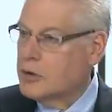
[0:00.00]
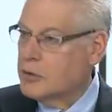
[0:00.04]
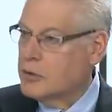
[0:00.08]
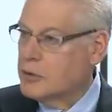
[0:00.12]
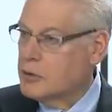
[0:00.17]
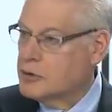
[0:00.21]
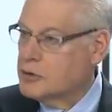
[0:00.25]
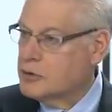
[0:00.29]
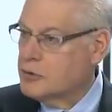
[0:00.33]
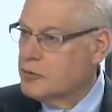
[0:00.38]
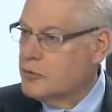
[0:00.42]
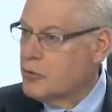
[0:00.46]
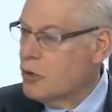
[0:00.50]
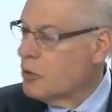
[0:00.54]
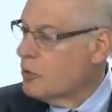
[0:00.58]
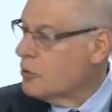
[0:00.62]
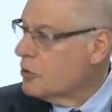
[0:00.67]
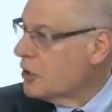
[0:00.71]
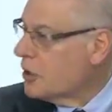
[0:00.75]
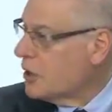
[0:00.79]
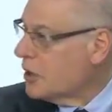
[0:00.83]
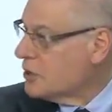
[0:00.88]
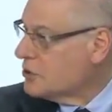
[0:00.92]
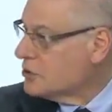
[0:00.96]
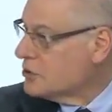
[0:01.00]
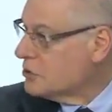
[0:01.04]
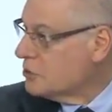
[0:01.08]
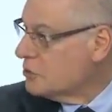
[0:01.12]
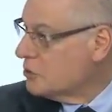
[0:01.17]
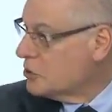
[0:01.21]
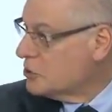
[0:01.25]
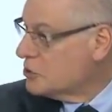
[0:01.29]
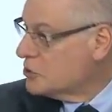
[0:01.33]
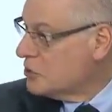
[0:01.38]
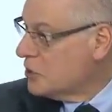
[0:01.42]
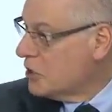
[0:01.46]
there is a form that has to
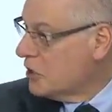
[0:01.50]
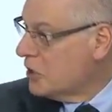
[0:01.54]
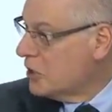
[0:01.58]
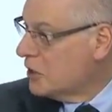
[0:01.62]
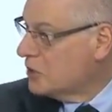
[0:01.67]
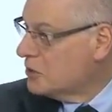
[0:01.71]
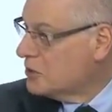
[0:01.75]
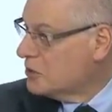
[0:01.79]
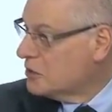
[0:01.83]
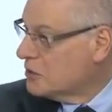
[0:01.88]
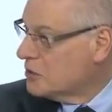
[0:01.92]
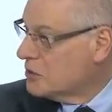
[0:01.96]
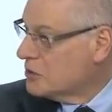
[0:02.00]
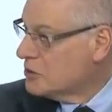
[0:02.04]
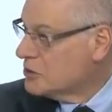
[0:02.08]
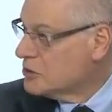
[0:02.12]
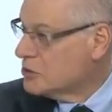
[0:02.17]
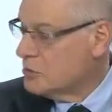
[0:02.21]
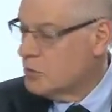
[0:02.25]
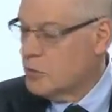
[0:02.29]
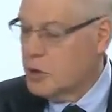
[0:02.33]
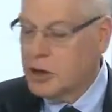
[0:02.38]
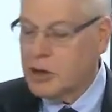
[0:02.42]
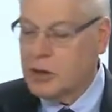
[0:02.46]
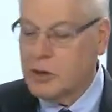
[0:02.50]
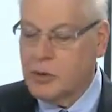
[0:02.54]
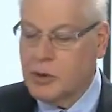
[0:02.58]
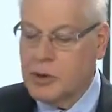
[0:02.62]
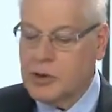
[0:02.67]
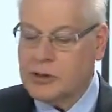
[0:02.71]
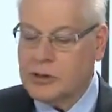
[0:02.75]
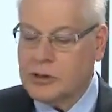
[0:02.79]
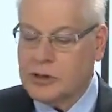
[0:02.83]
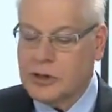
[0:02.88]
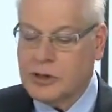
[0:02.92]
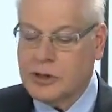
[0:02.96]
be signed. So my
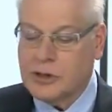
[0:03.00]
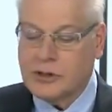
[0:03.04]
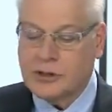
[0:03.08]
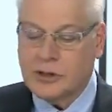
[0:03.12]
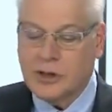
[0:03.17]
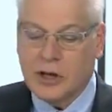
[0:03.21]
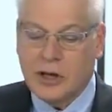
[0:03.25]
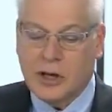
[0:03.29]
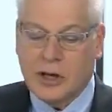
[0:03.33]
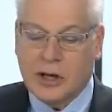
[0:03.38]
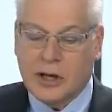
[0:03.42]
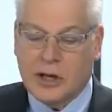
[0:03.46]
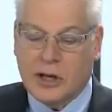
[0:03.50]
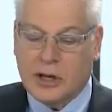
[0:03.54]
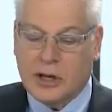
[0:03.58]
question is